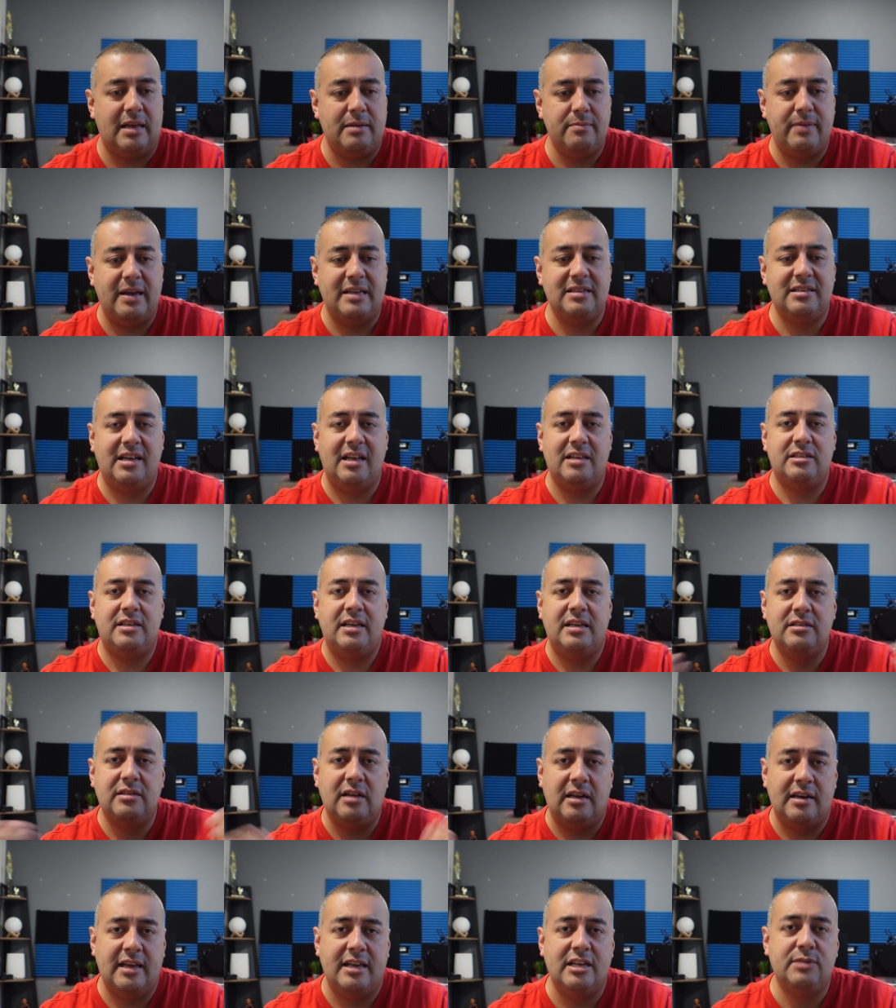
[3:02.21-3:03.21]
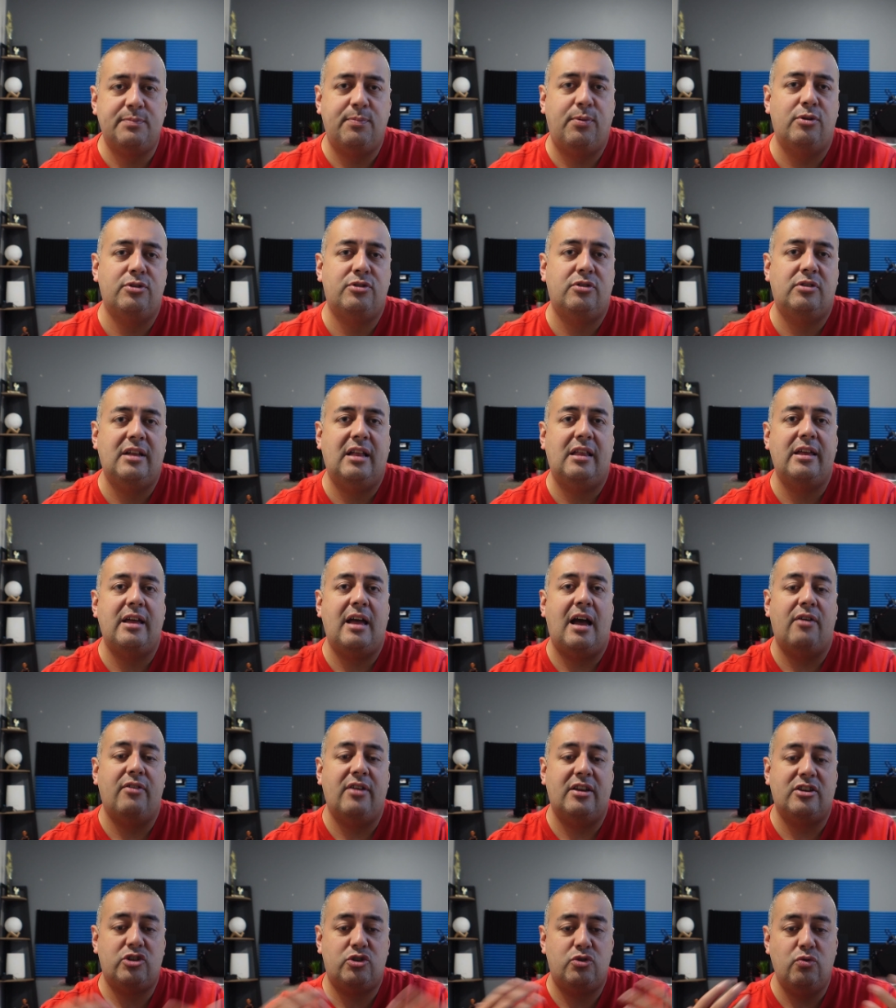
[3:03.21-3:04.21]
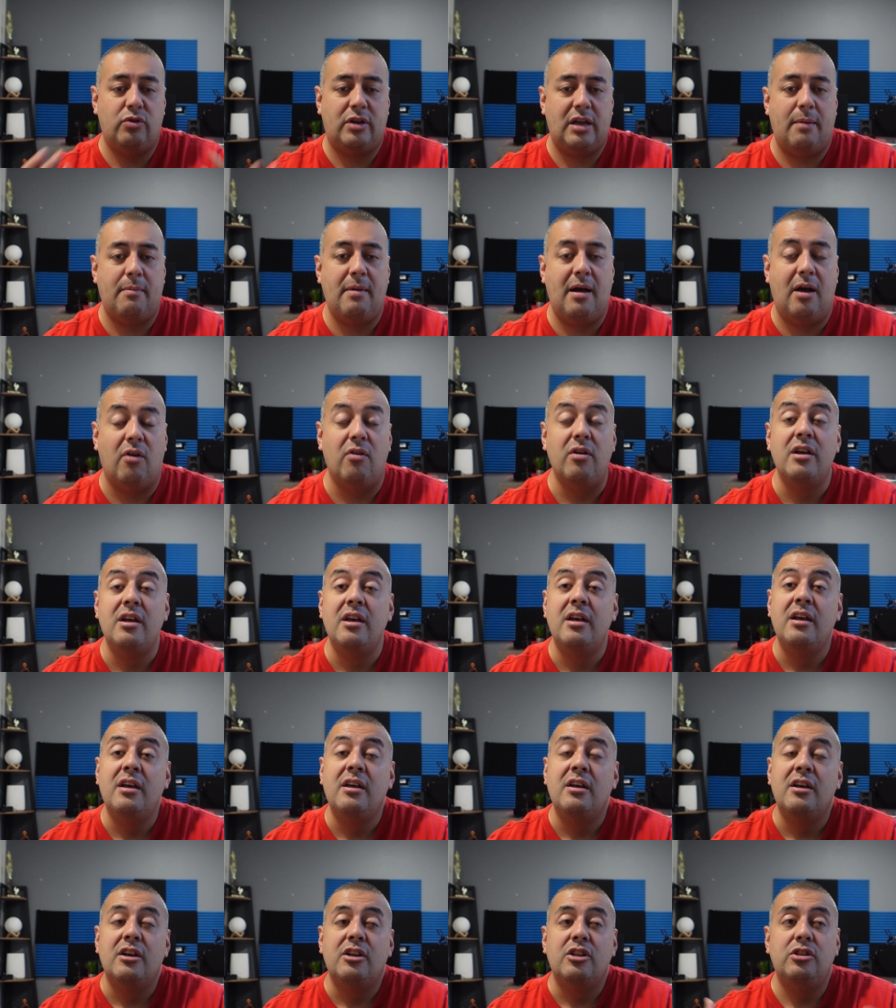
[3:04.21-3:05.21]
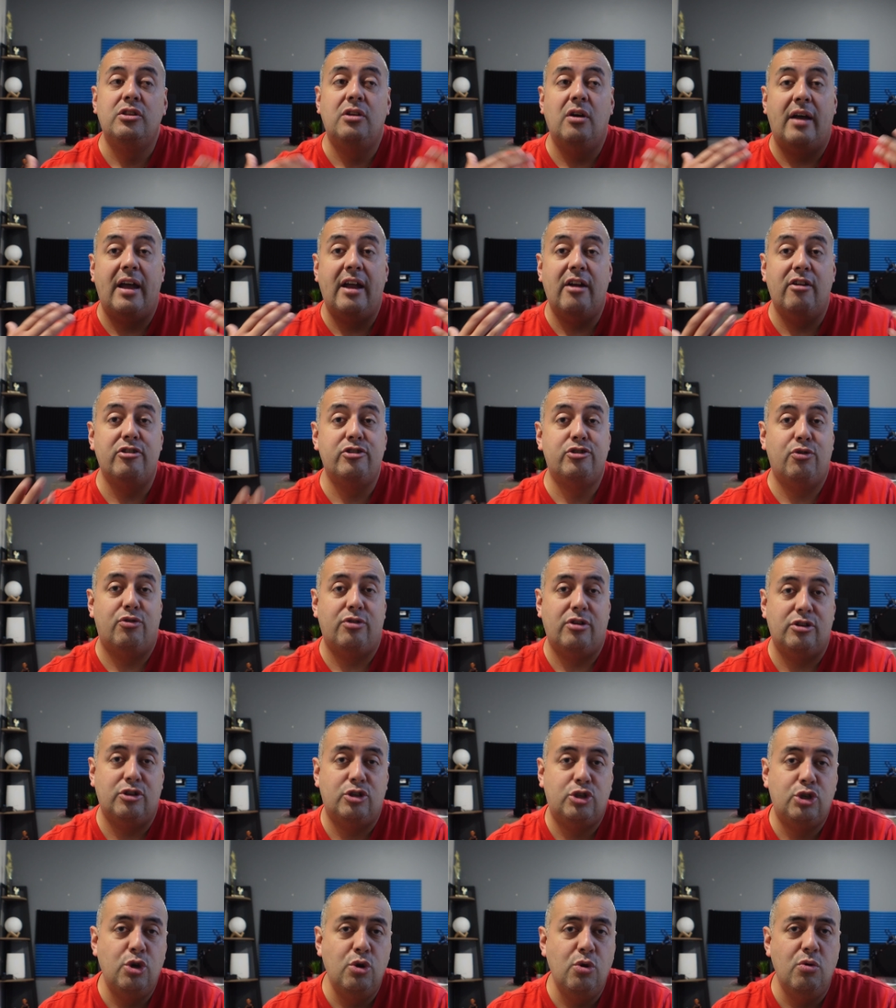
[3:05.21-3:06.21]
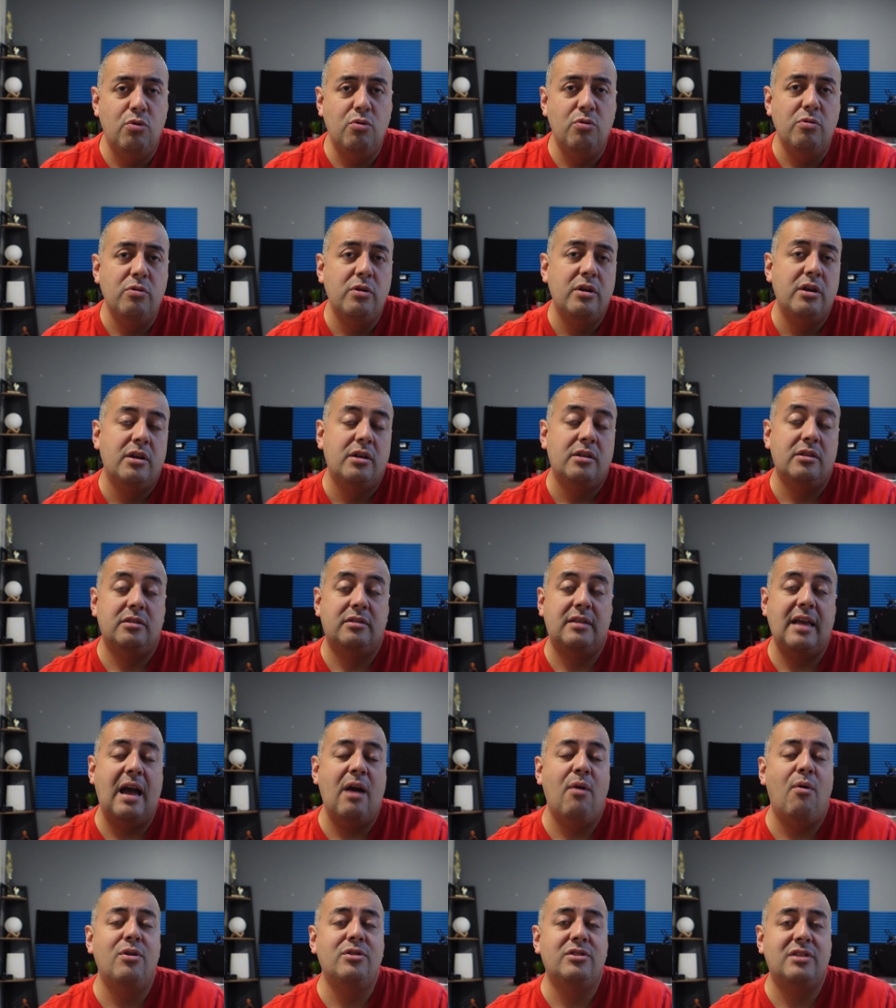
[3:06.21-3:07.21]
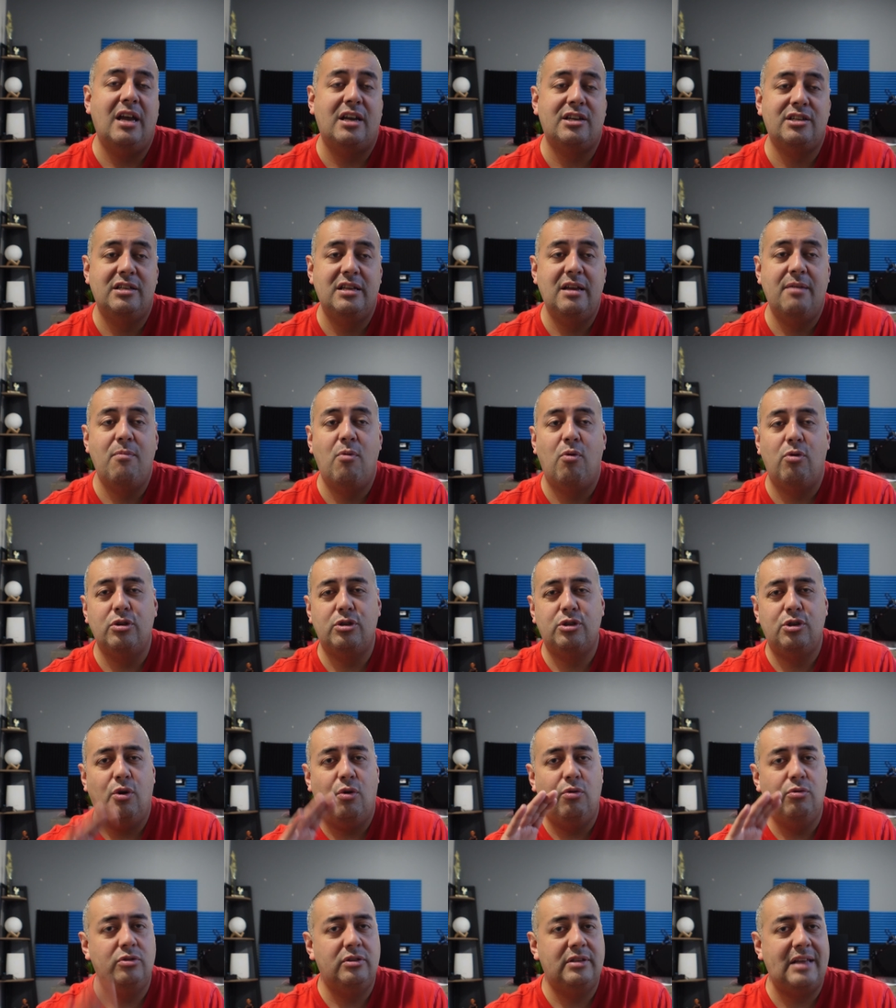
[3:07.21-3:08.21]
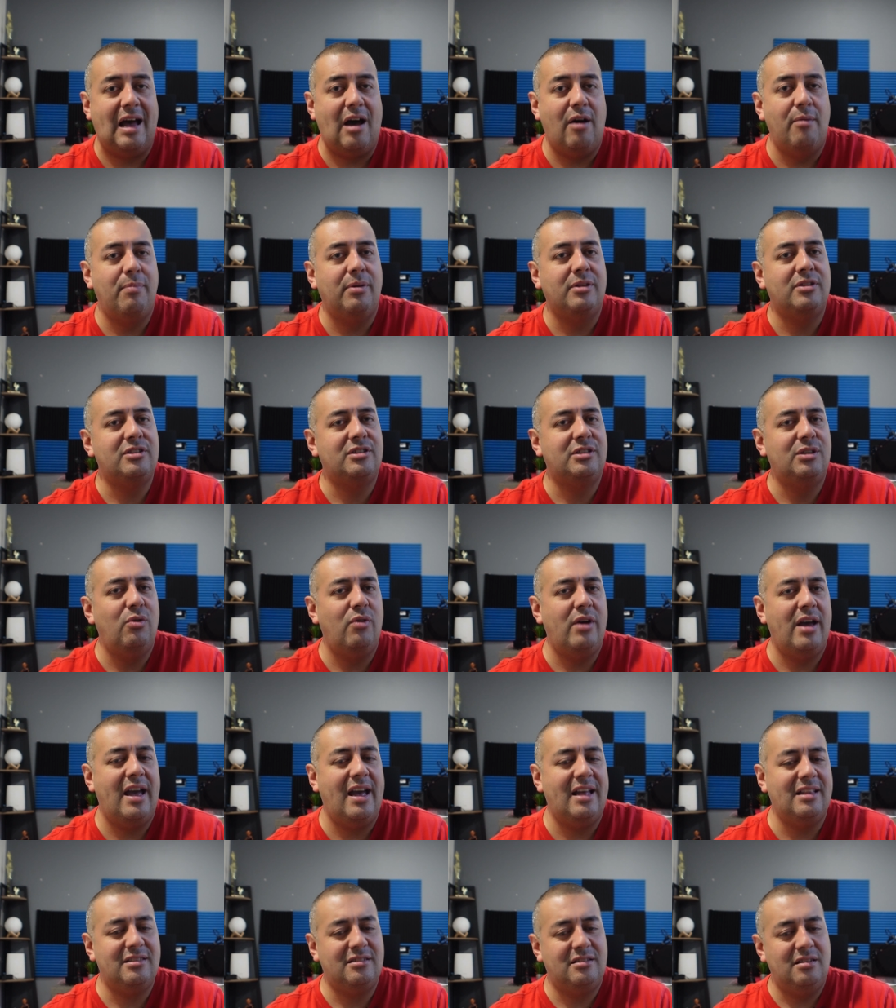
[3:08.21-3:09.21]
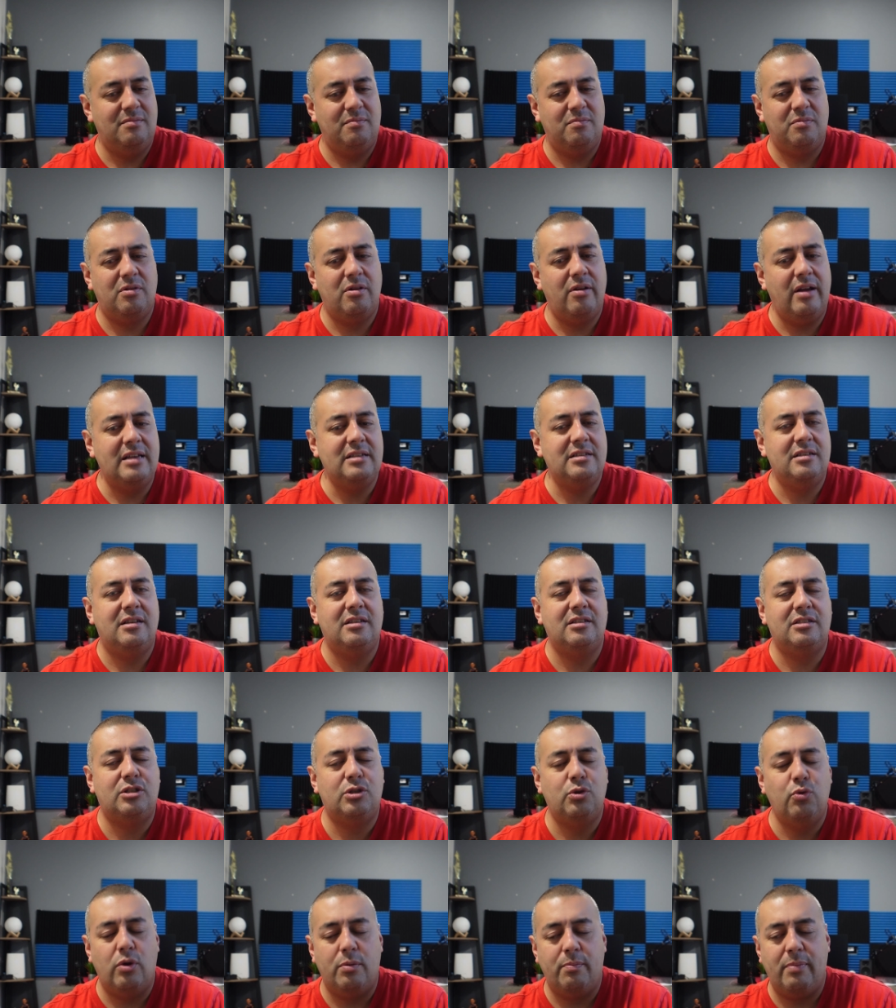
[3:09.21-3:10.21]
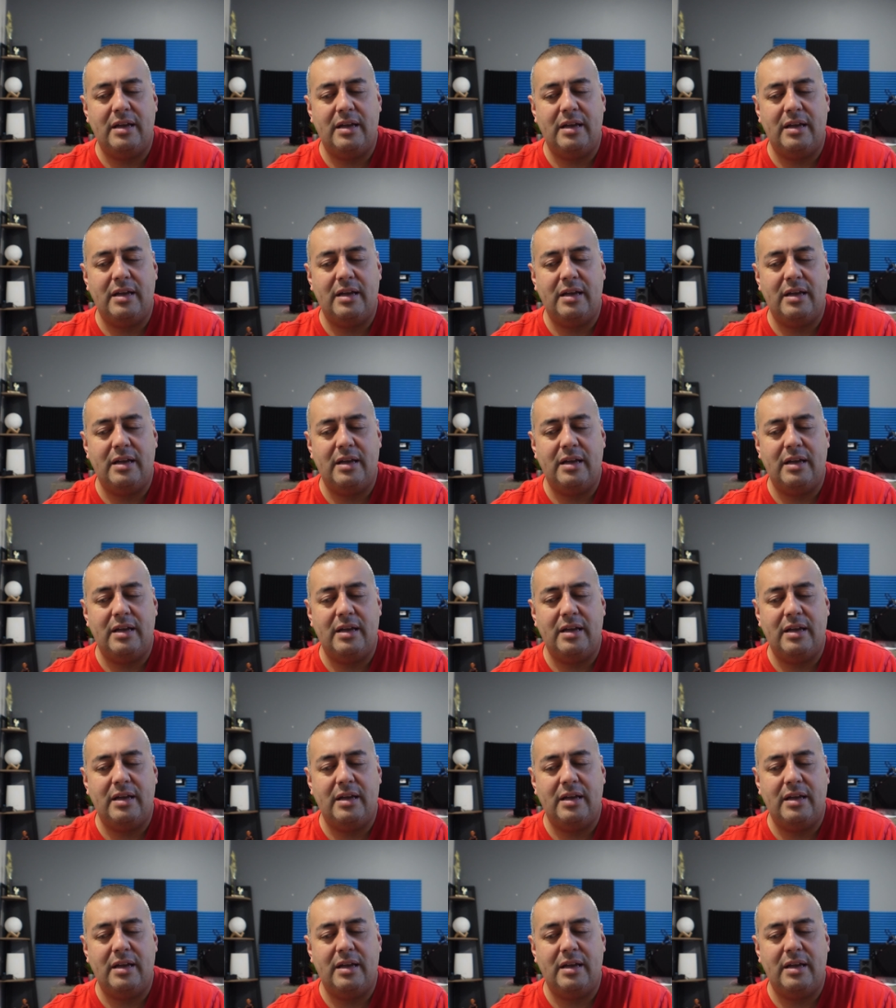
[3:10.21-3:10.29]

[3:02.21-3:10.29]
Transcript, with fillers: He basically, it's his, on his personality, how that shoe came out. The Air Jordan two, that one's actually a more toned down, but still had some craziness to it.